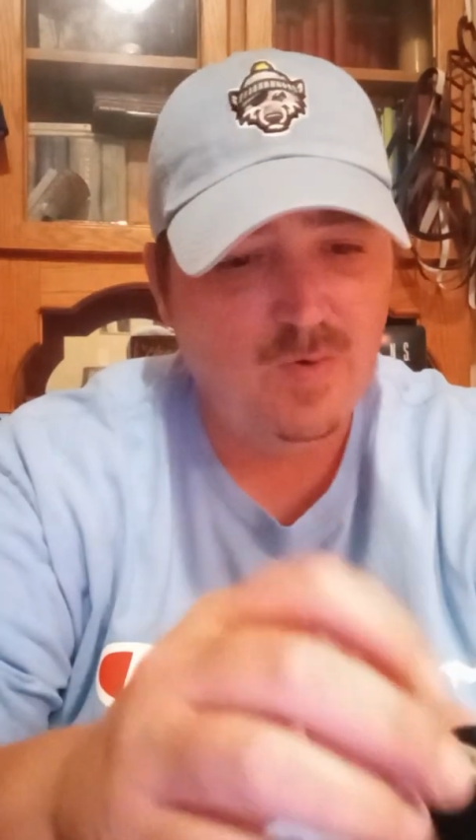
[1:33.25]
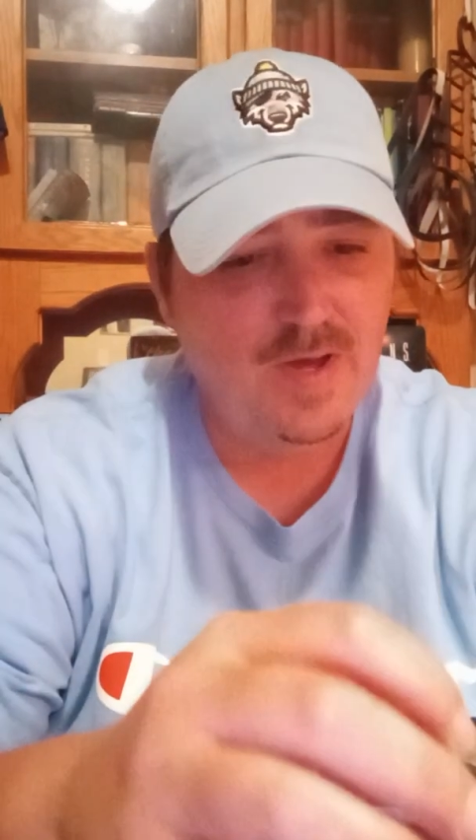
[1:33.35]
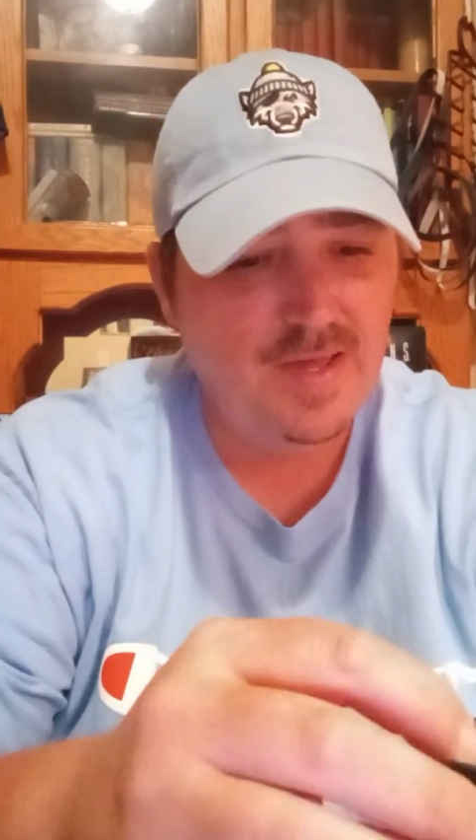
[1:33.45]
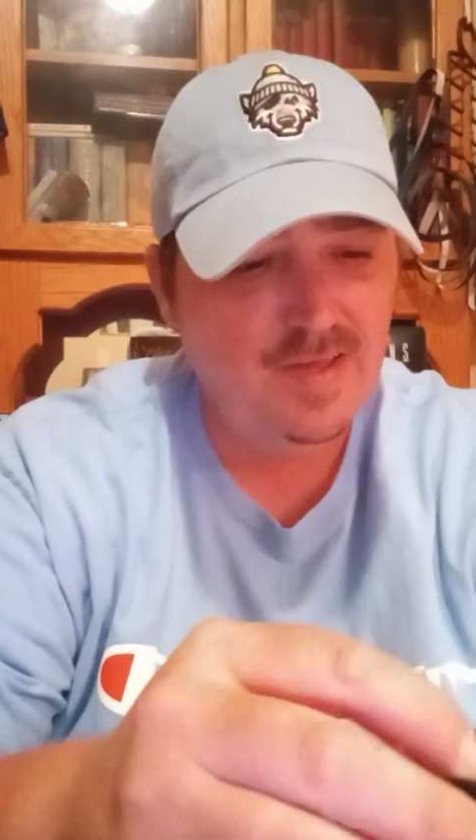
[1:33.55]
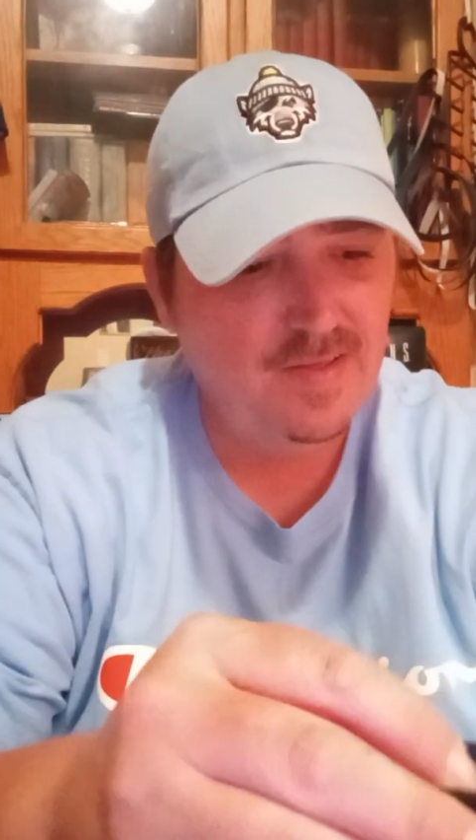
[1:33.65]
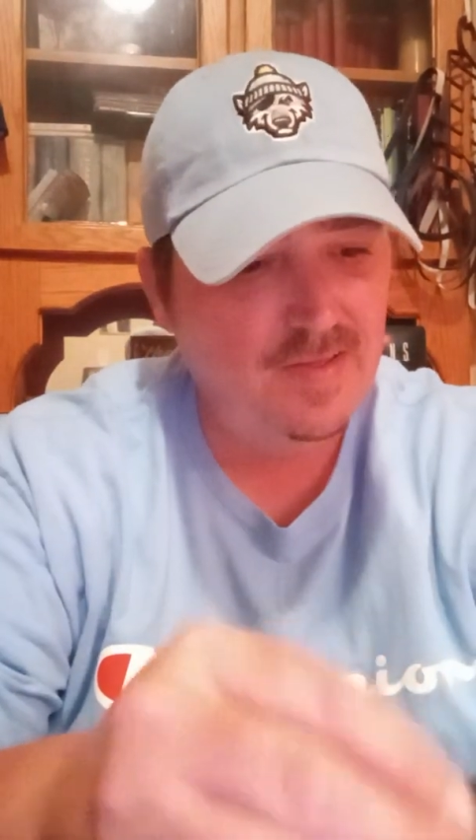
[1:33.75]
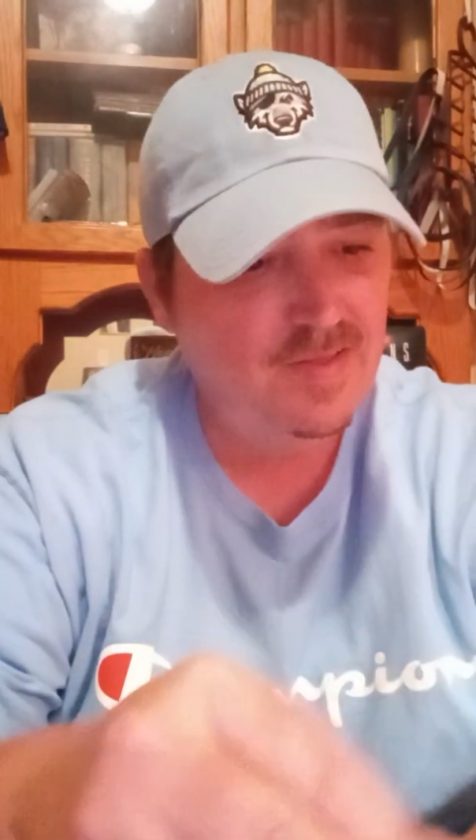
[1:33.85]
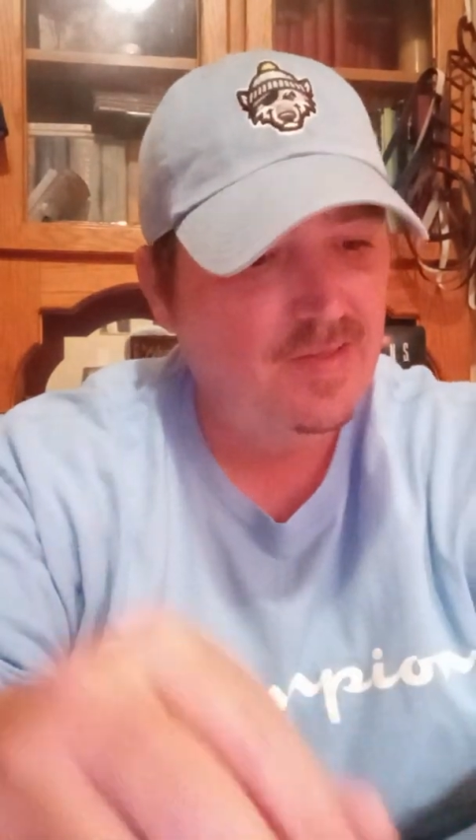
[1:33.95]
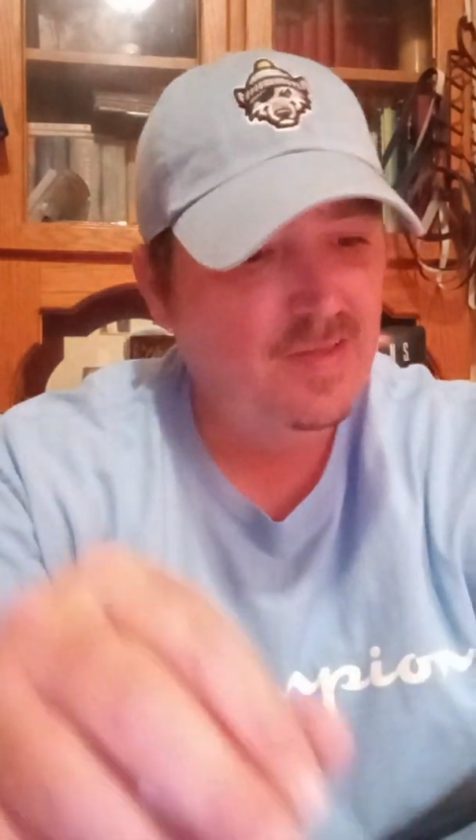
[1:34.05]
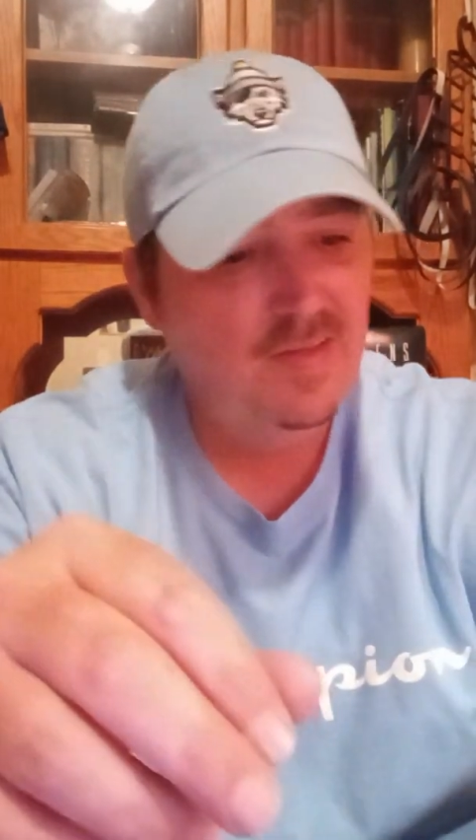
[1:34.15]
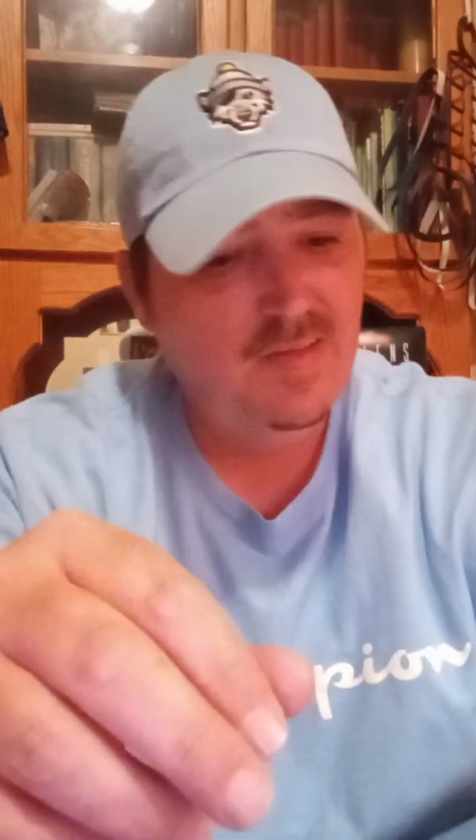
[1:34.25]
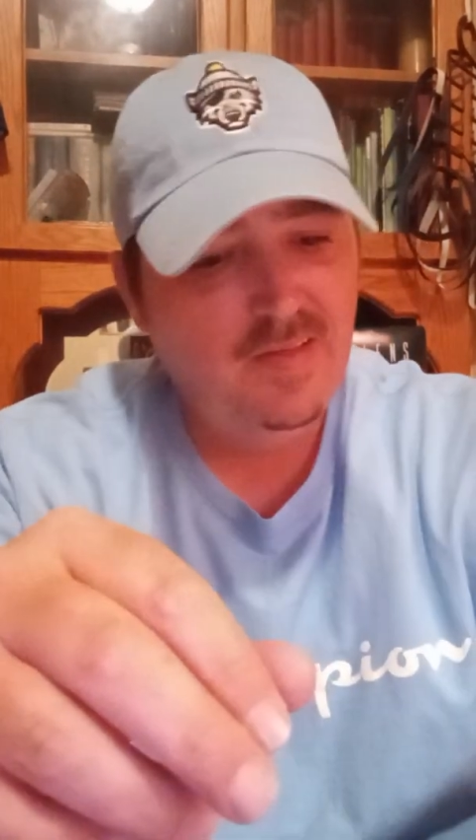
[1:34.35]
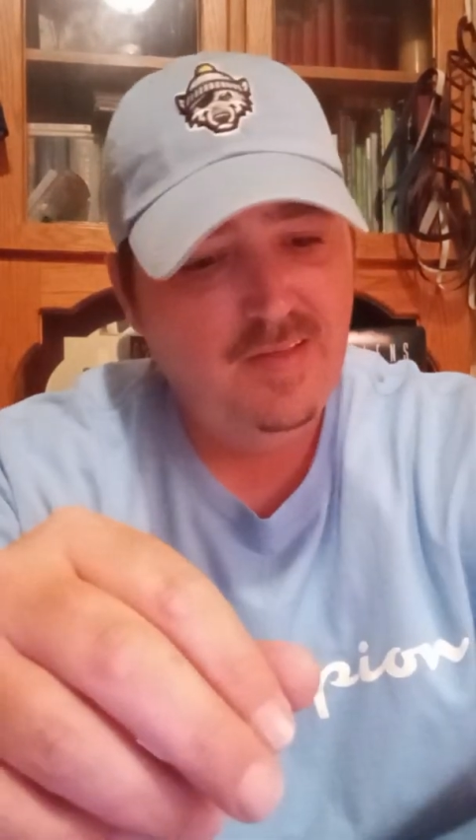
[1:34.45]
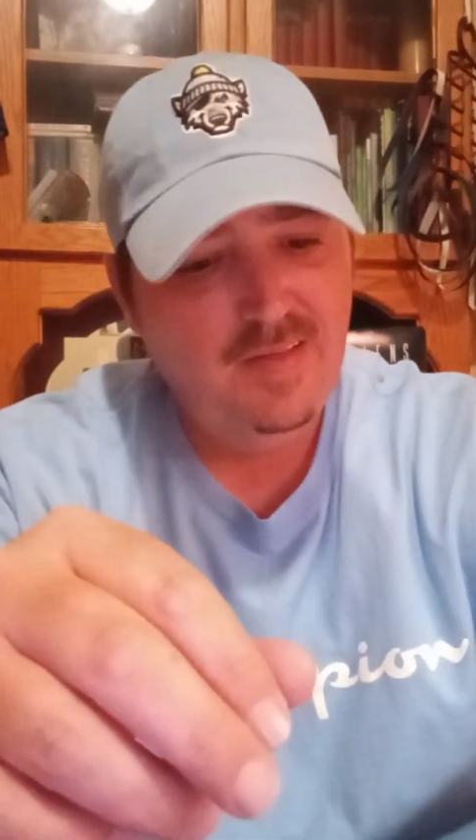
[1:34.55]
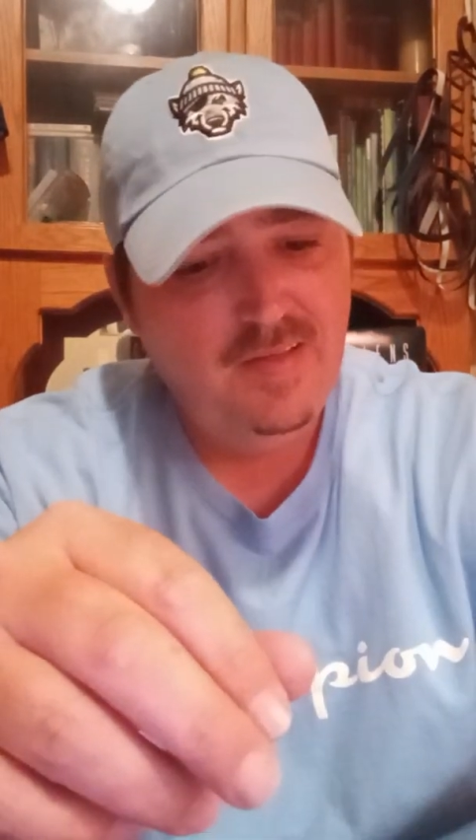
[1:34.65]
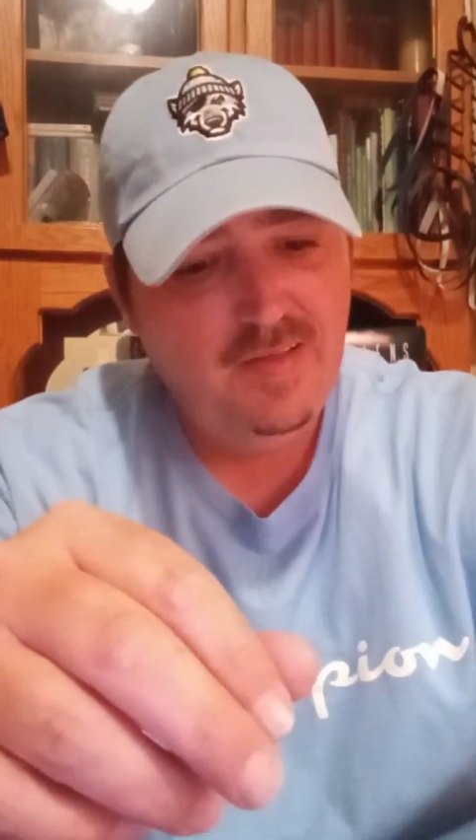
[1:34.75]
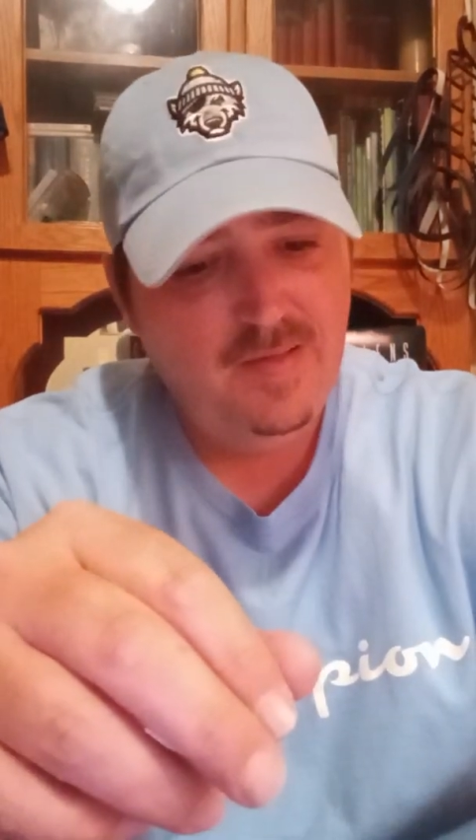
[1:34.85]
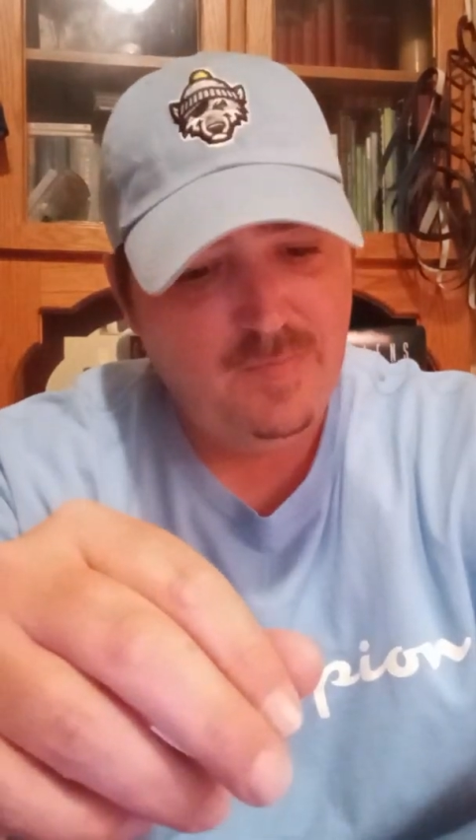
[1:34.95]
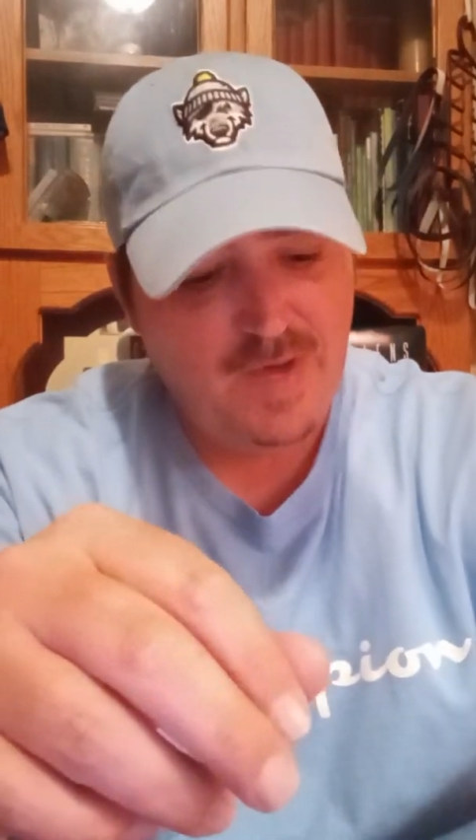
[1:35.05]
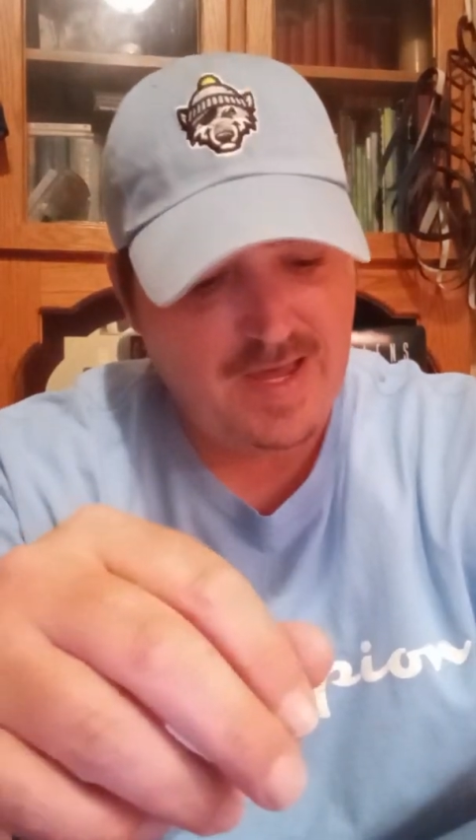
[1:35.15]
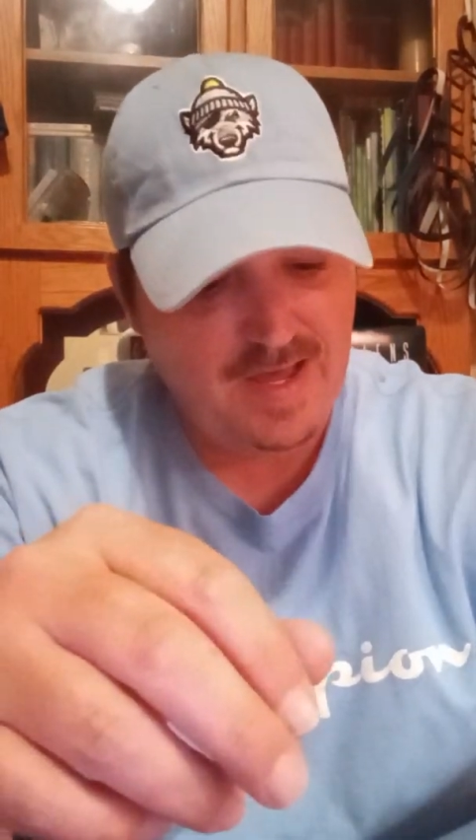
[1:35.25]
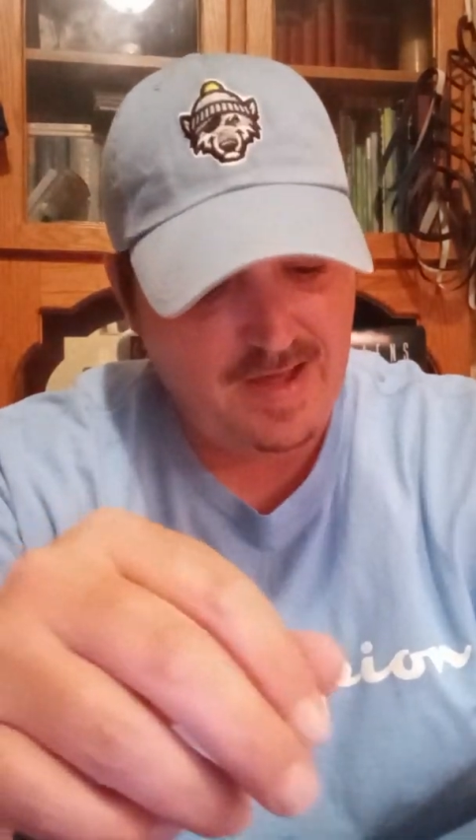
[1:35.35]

way, my